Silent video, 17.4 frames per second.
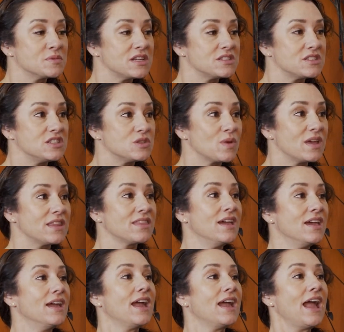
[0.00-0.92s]
that she's with
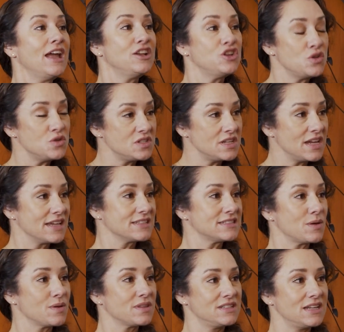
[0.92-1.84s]
and who she
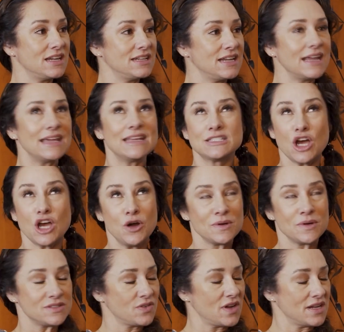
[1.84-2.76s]
hangs out with day to day, it's
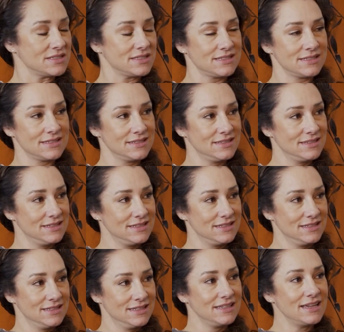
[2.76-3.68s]
always friends.
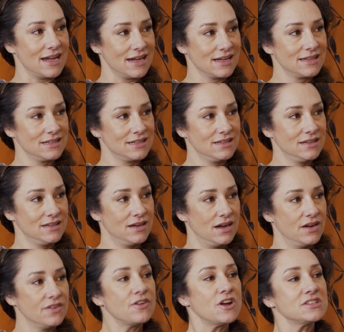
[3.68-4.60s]
Yeah.
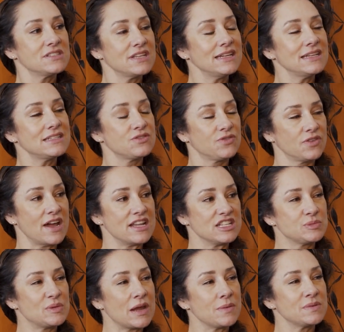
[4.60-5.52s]
For our son, it's
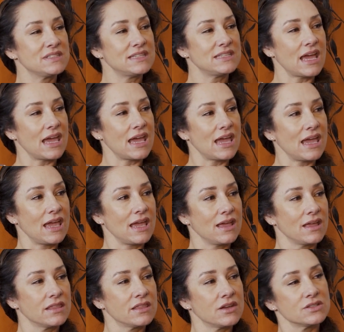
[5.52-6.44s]
friends, but I would
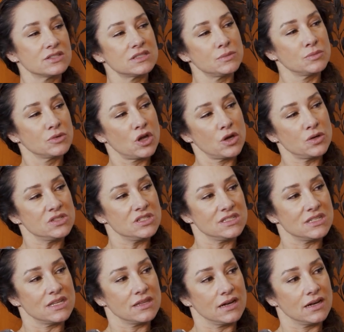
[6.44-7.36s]
say there's some
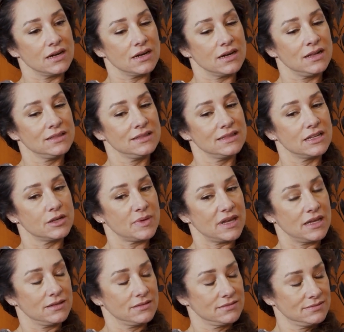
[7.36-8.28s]
coaches in there a little
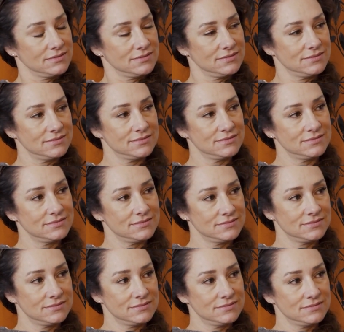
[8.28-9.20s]
bit
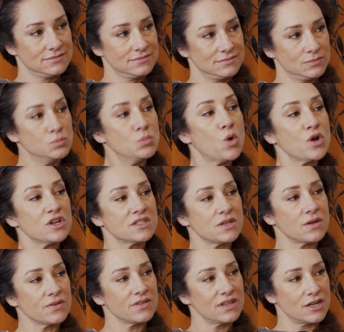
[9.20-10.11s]
more
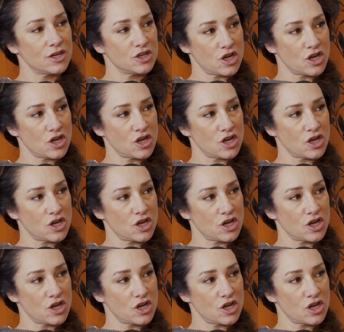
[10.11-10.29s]
so than our